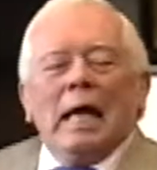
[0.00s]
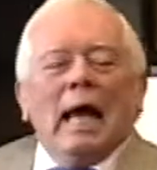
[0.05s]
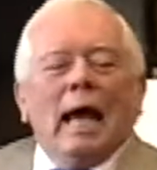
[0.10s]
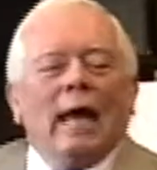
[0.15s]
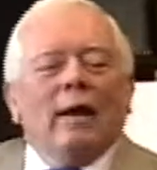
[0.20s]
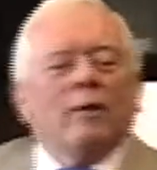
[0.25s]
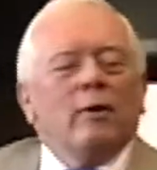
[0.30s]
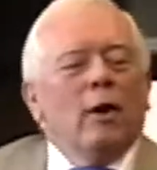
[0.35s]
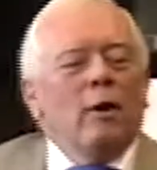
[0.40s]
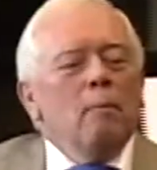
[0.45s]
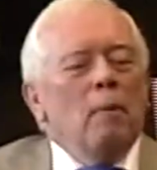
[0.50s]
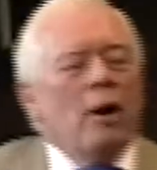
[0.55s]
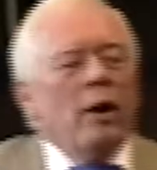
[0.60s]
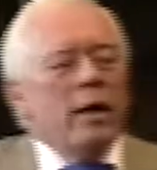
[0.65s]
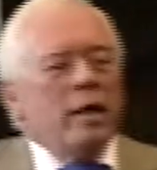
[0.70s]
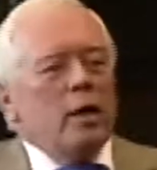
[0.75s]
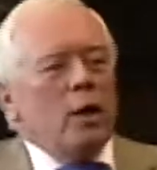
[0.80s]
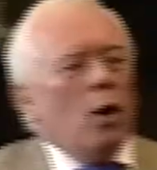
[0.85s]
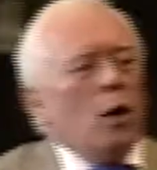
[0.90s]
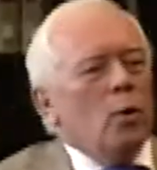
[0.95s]
And
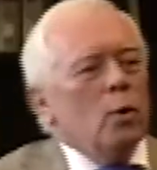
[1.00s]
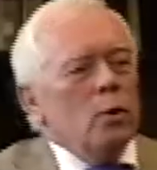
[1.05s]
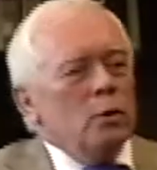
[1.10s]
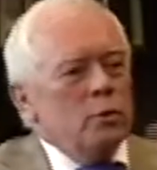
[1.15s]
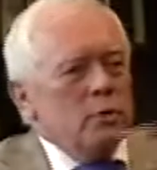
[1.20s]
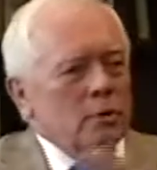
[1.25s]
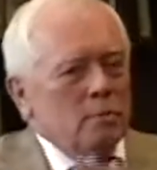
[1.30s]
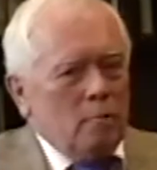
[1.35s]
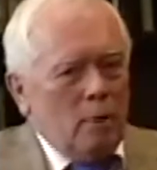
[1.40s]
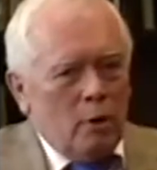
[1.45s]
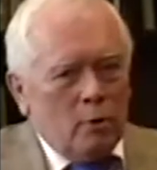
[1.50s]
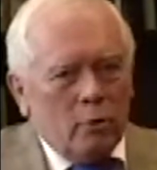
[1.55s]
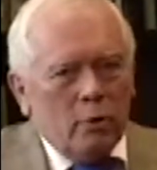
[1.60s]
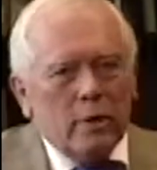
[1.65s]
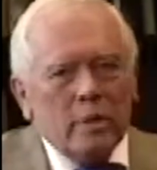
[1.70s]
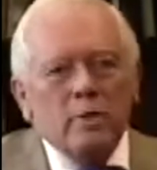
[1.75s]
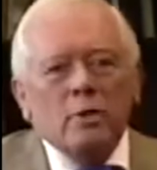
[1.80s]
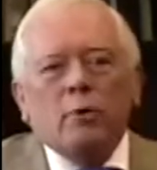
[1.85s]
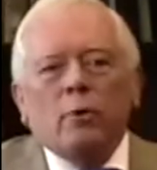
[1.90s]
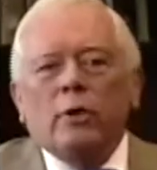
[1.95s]
Marty Call, who's a local
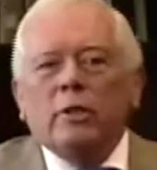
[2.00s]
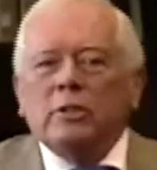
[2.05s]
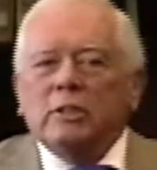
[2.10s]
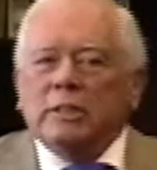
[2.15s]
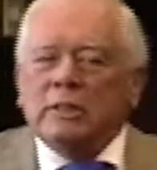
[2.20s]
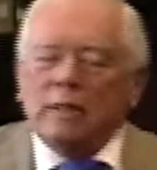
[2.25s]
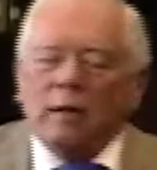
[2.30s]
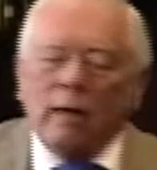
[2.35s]
historian, she's